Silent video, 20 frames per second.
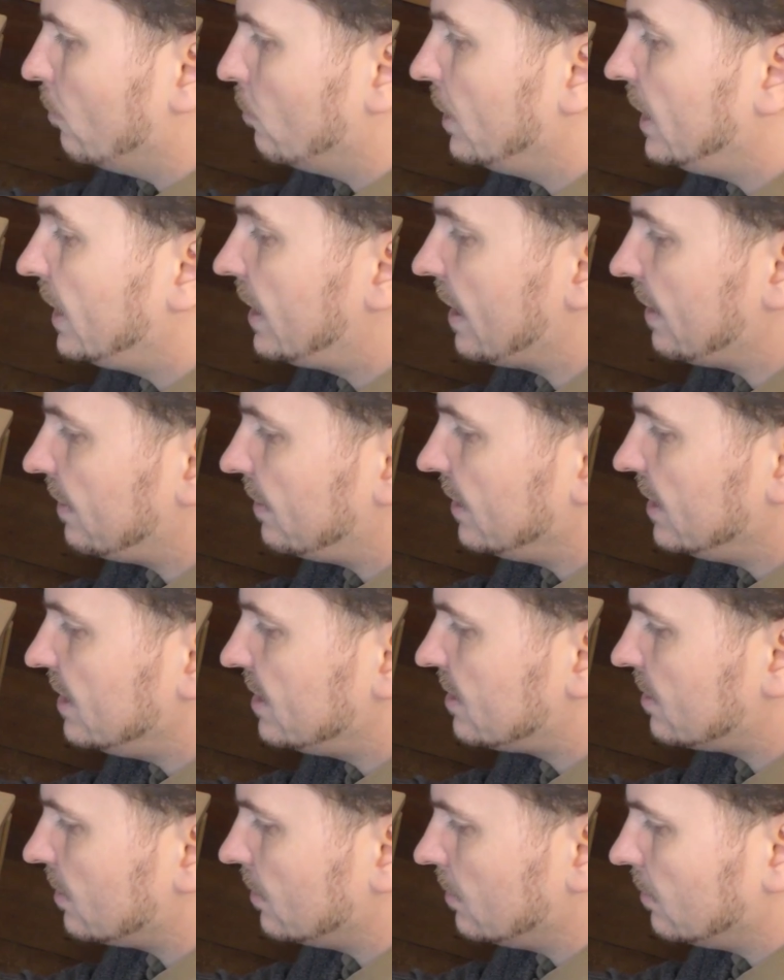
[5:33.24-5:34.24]
We get
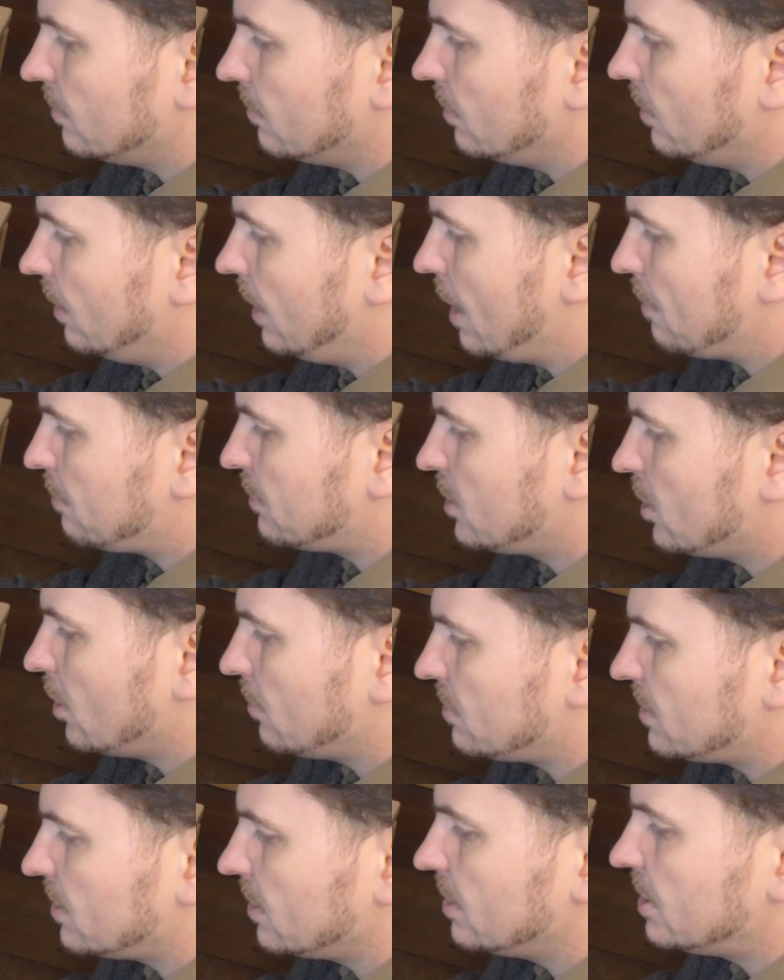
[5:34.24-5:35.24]
these
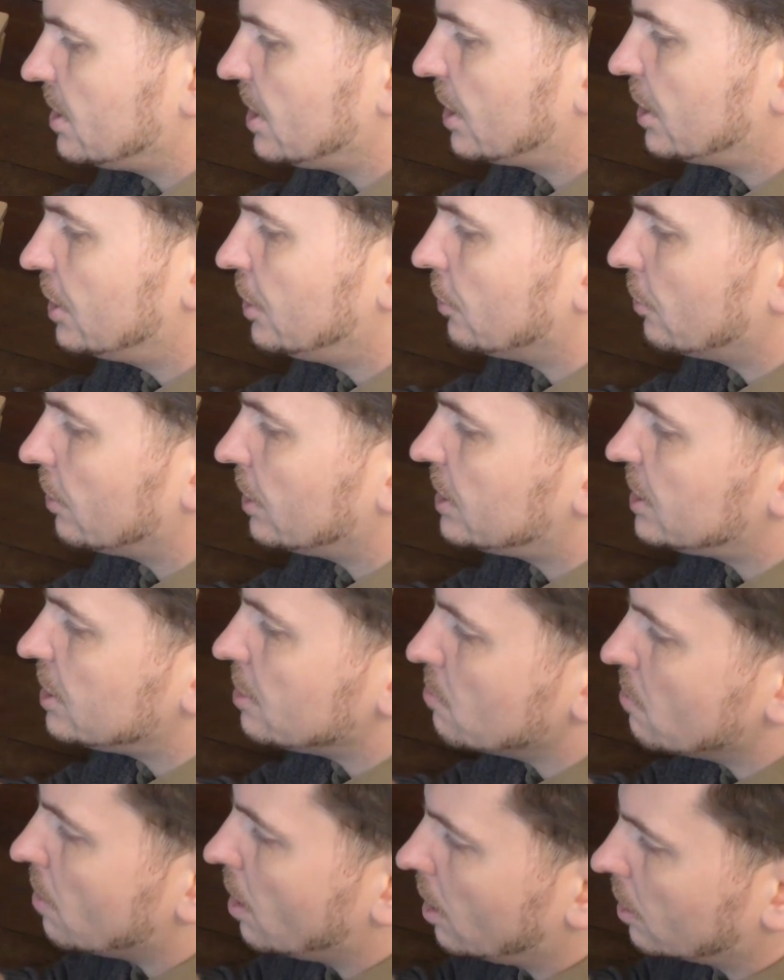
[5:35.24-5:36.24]
laptops security
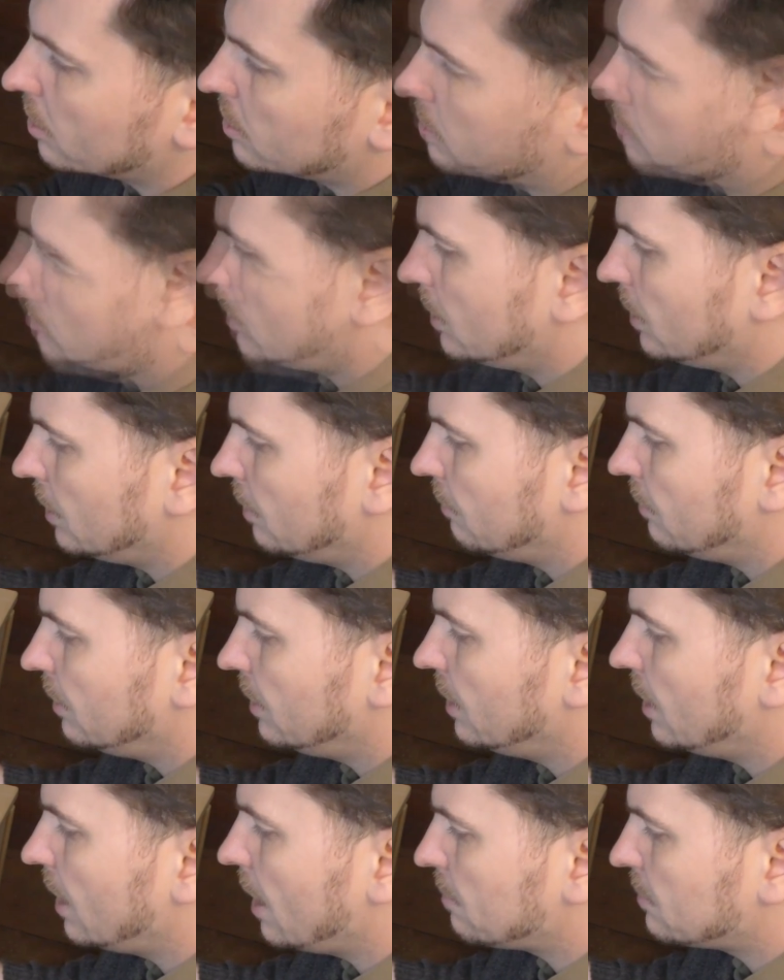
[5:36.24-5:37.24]
marked. Every
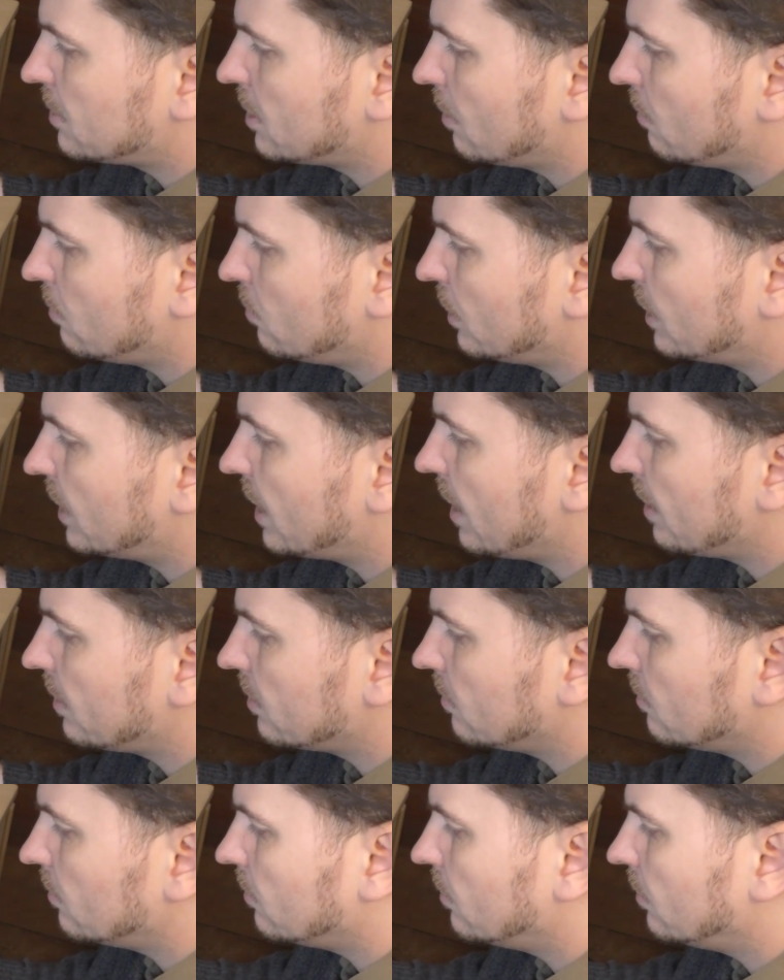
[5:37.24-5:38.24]
laptop we get,
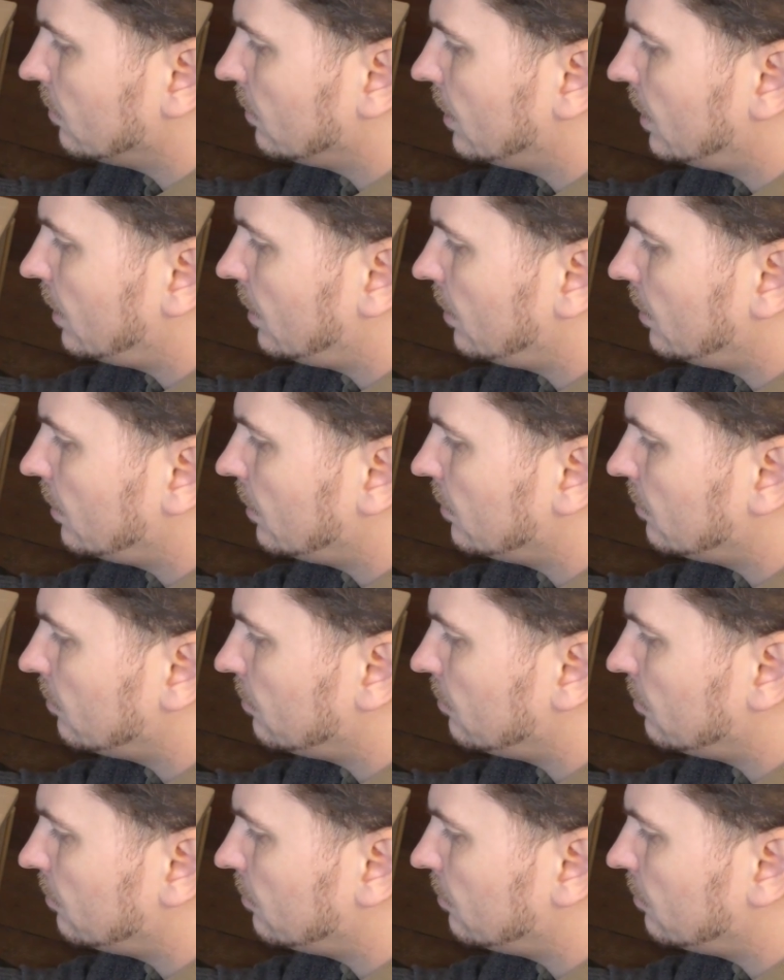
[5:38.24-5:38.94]
the